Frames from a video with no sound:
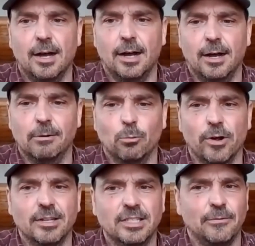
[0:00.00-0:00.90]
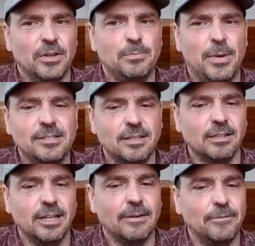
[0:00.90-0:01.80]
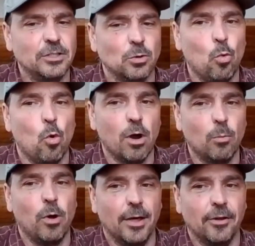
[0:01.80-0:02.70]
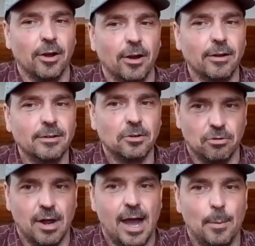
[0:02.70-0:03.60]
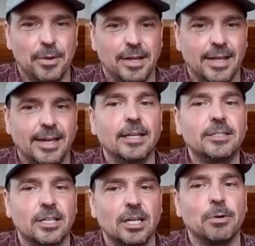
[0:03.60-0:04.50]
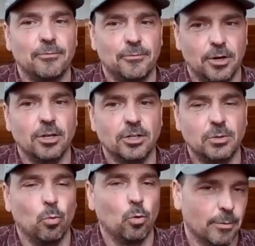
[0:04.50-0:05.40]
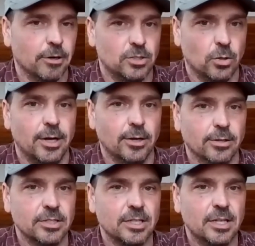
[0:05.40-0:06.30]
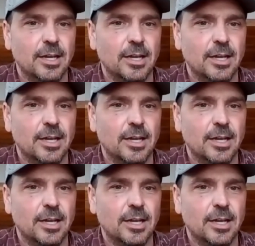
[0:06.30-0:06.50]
Whereas if it's a warm weather crop, then it's going to prefer warmer soils.